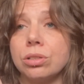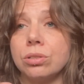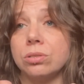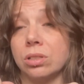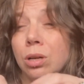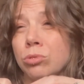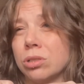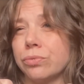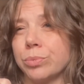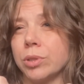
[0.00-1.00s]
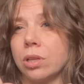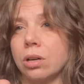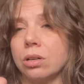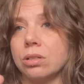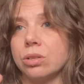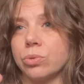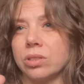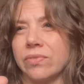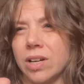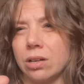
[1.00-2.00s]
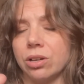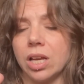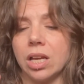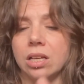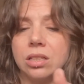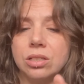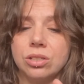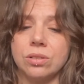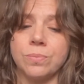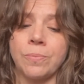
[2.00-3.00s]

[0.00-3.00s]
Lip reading: use the numbers from the large with a finer gauge.